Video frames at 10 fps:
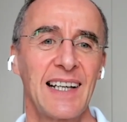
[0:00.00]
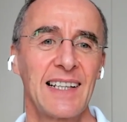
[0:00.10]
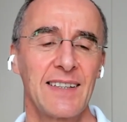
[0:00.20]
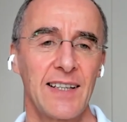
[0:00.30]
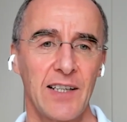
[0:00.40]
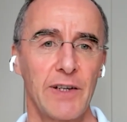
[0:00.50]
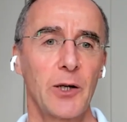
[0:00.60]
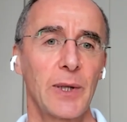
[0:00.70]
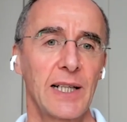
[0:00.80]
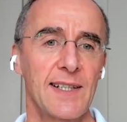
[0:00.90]
they can very
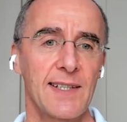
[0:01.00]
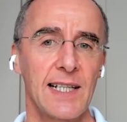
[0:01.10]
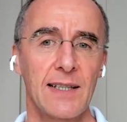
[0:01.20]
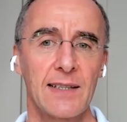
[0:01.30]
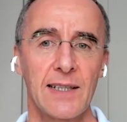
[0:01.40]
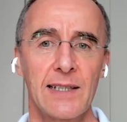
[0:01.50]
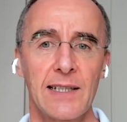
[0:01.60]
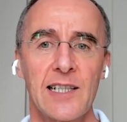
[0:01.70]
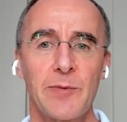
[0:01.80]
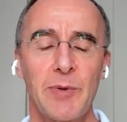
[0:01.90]
quickly see that they
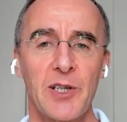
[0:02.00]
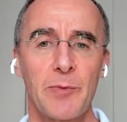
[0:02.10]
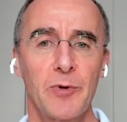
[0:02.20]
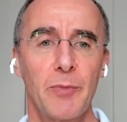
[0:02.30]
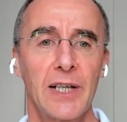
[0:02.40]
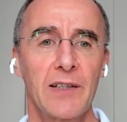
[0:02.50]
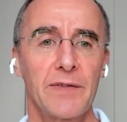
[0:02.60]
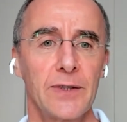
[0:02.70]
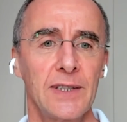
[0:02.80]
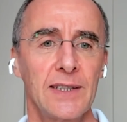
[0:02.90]
need to be much more
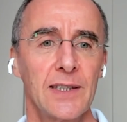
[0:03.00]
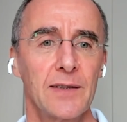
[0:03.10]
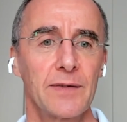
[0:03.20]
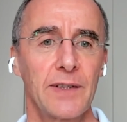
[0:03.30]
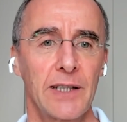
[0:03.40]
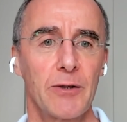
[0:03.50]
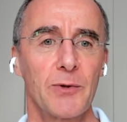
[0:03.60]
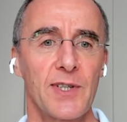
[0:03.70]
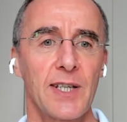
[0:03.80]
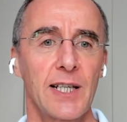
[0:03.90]
mindful of their own
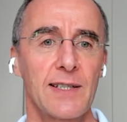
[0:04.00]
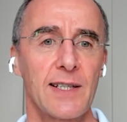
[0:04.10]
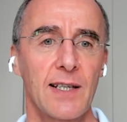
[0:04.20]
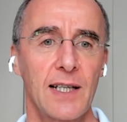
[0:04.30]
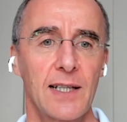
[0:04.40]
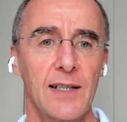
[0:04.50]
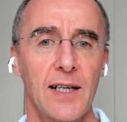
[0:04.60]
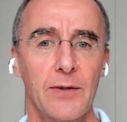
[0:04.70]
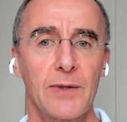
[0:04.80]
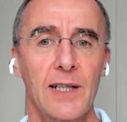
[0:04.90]
state and how
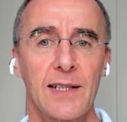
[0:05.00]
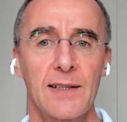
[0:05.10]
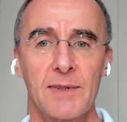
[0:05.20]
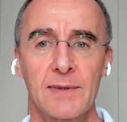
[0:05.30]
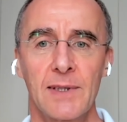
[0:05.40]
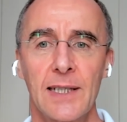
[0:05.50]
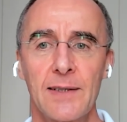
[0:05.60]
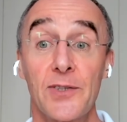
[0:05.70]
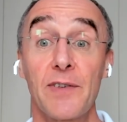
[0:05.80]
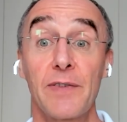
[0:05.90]
that, that
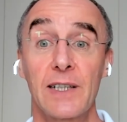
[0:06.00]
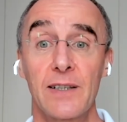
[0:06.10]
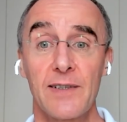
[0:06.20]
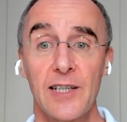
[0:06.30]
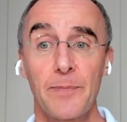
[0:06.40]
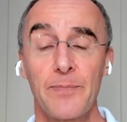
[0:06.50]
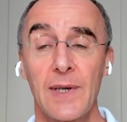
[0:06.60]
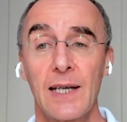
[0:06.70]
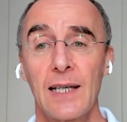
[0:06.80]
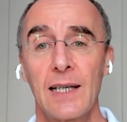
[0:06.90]
does affect their team.
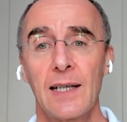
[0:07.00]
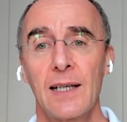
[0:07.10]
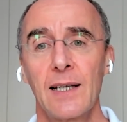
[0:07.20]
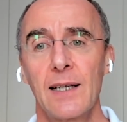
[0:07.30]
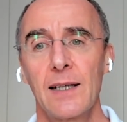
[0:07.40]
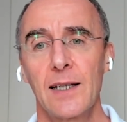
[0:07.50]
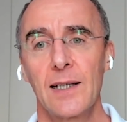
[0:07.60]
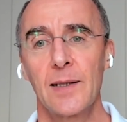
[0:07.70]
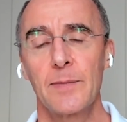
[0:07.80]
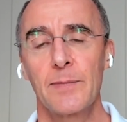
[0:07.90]

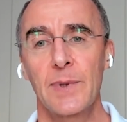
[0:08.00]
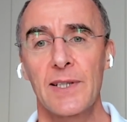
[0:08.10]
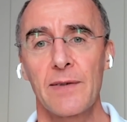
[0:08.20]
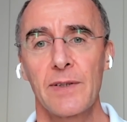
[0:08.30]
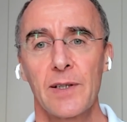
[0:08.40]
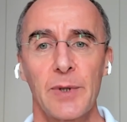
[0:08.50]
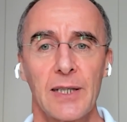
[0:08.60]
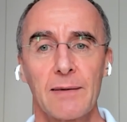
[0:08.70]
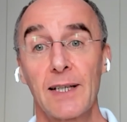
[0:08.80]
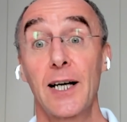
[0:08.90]
Um, because if they're being
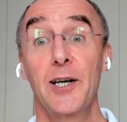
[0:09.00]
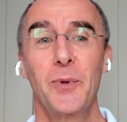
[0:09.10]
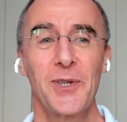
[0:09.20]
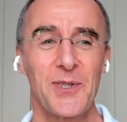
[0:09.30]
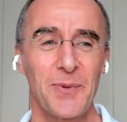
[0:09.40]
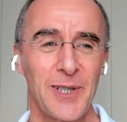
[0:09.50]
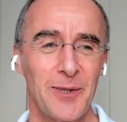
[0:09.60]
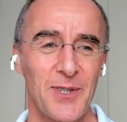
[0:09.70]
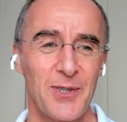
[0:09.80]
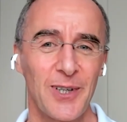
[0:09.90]
like I was when I was
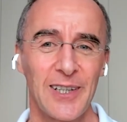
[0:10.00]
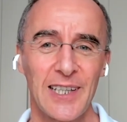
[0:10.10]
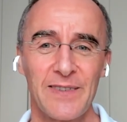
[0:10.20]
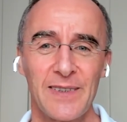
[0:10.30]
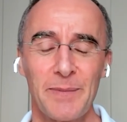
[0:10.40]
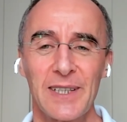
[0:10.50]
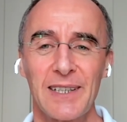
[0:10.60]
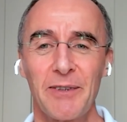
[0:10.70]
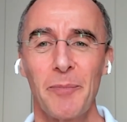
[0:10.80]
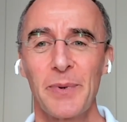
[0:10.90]
struggling, if I'm being
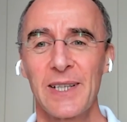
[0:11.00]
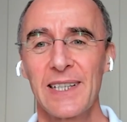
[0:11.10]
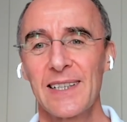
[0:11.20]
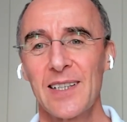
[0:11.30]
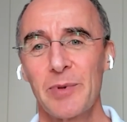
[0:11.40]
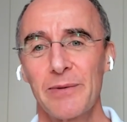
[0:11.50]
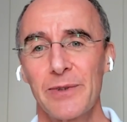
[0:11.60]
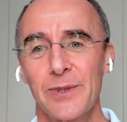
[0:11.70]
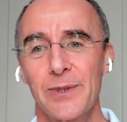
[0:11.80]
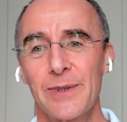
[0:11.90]
grumpy, you know, a bit
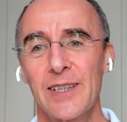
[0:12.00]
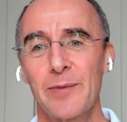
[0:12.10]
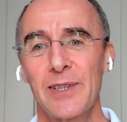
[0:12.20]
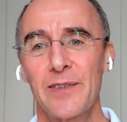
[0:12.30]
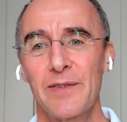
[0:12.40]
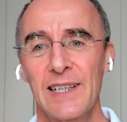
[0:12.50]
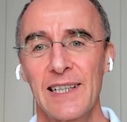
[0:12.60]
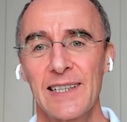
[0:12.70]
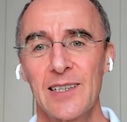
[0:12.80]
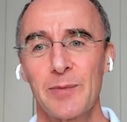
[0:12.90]
rude and a bit
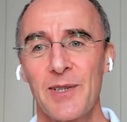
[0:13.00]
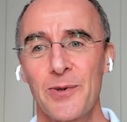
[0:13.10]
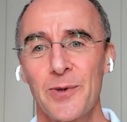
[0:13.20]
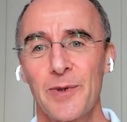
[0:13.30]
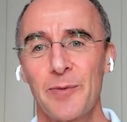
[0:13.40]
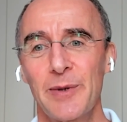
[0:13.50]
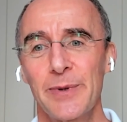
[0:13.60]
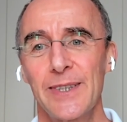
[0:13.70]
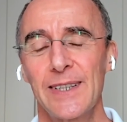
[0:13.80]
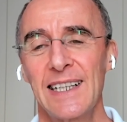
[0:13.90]
offhand, a bit short with
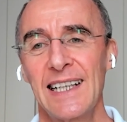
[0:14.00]
people,